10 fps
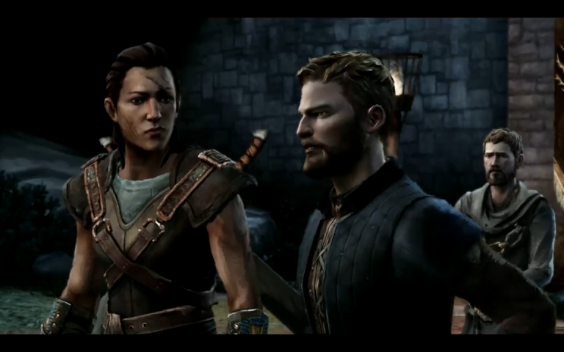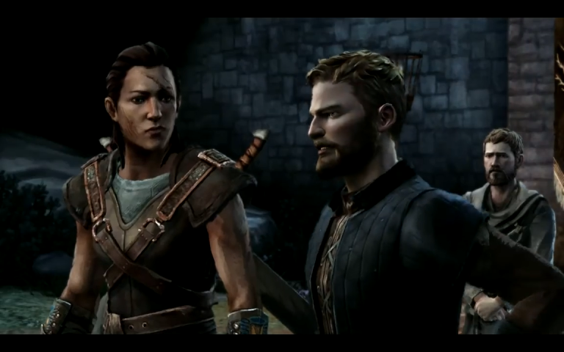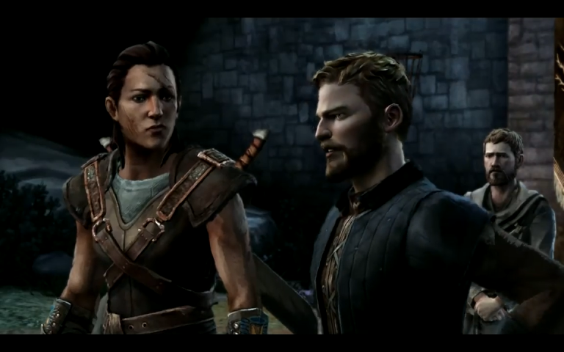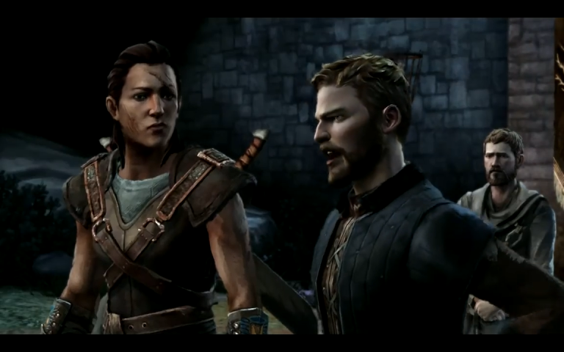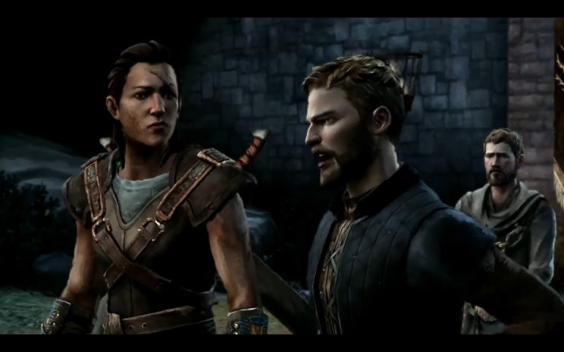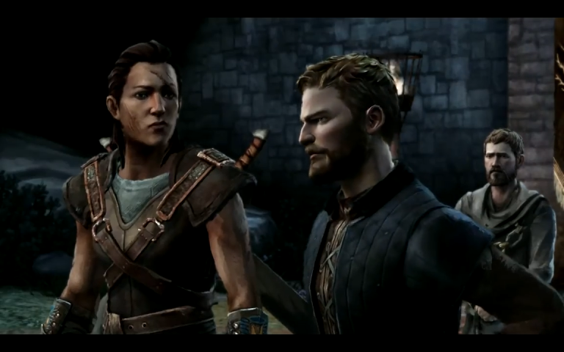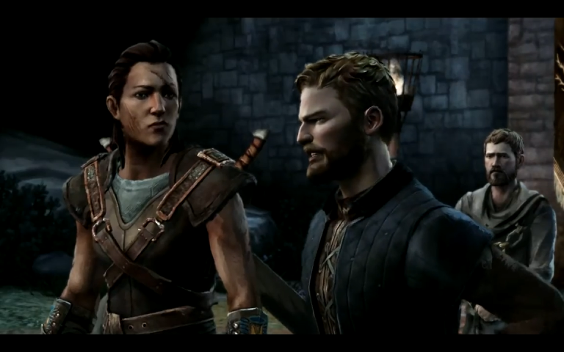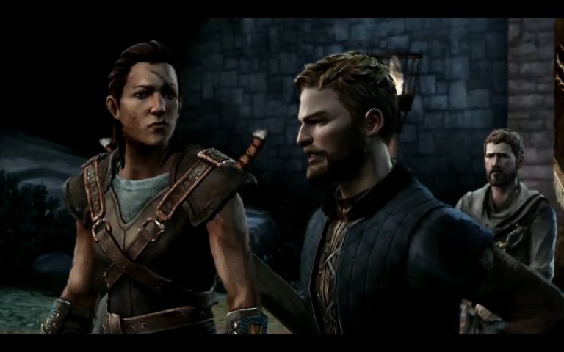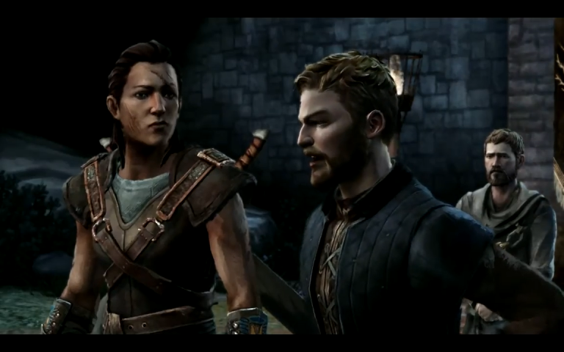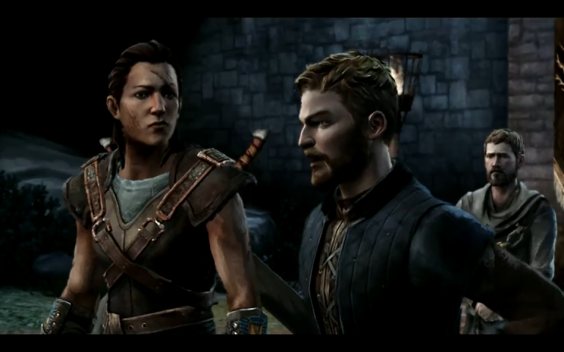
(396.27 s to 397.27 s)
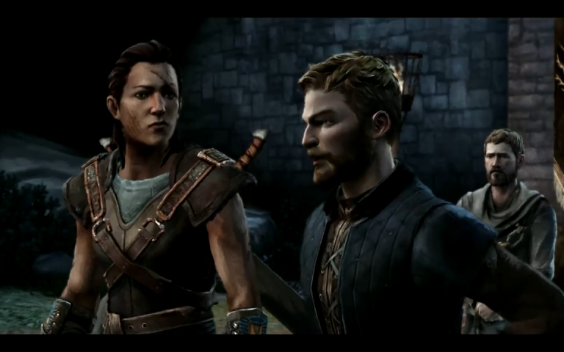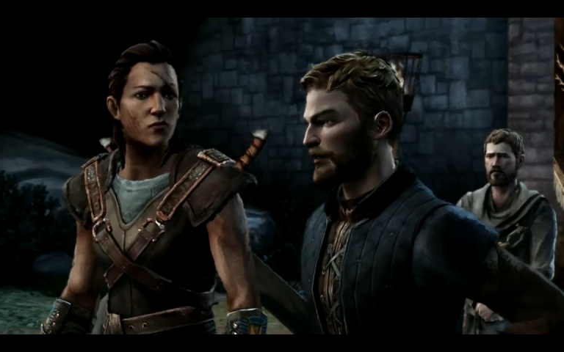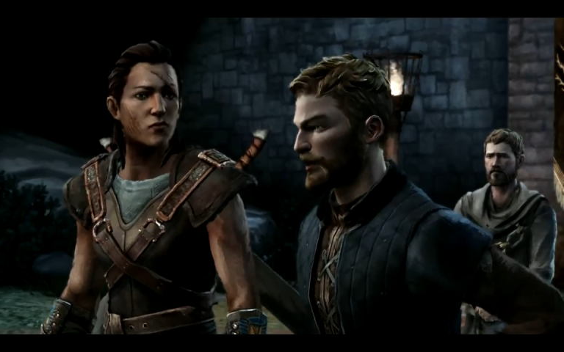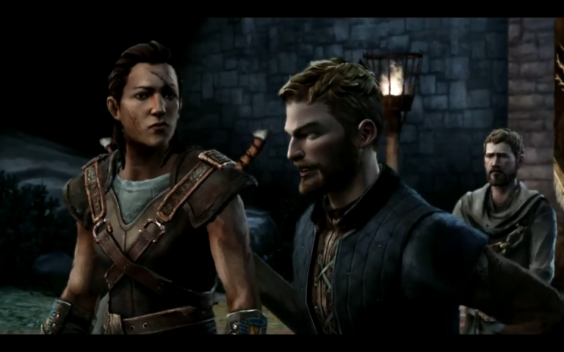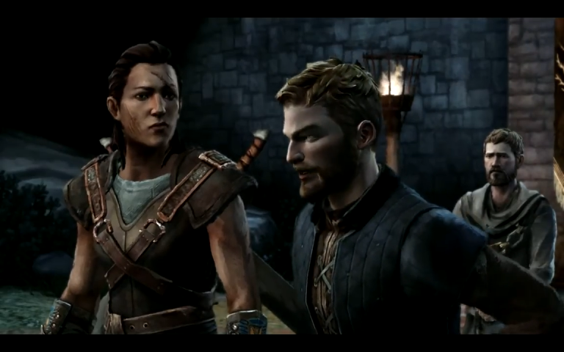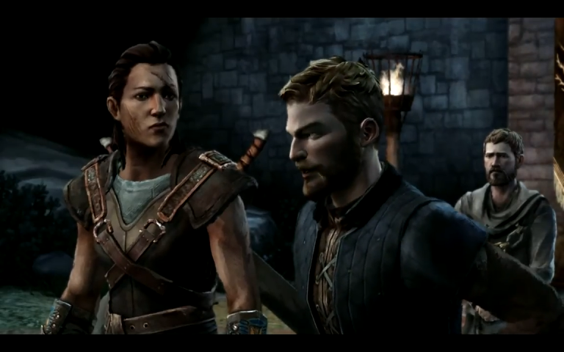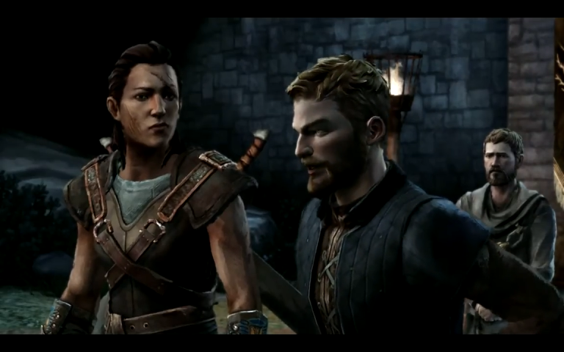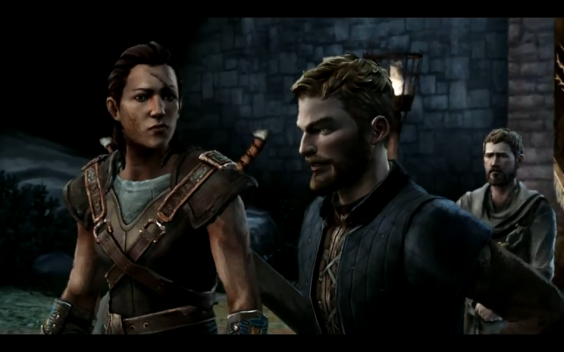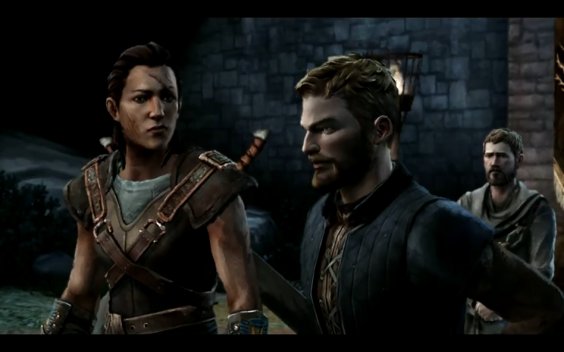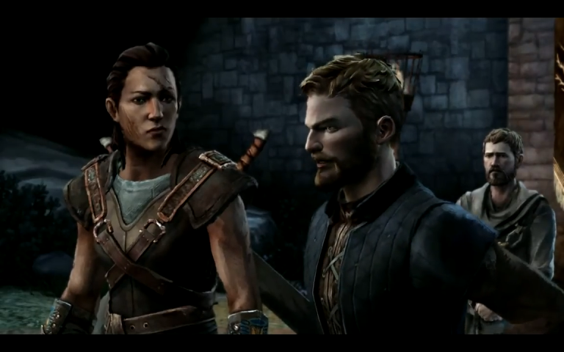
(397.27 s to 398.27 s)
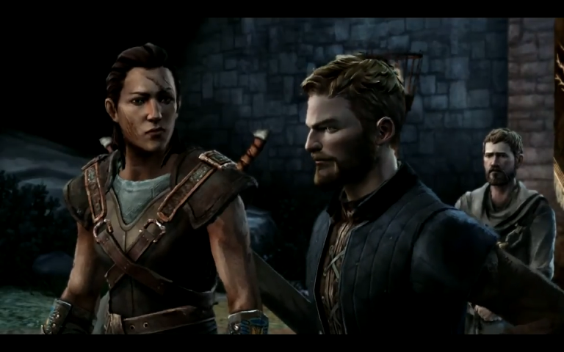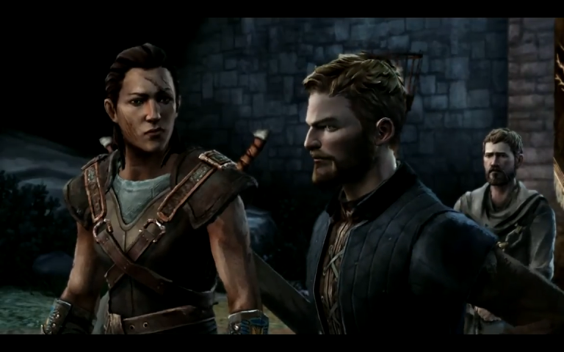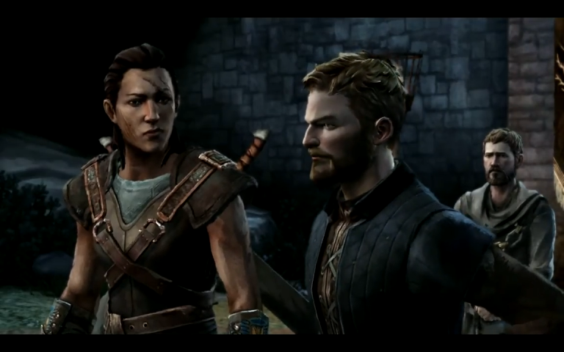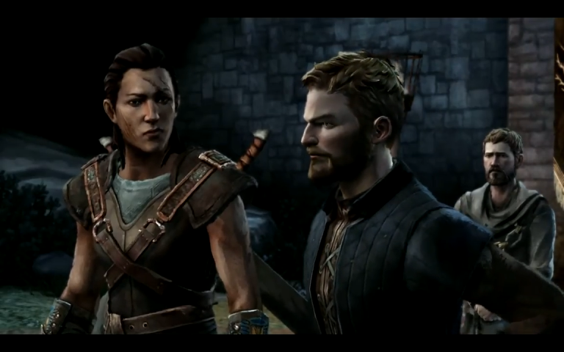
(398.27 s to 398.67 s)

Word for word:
Speaker 1: there may be another way we could win this.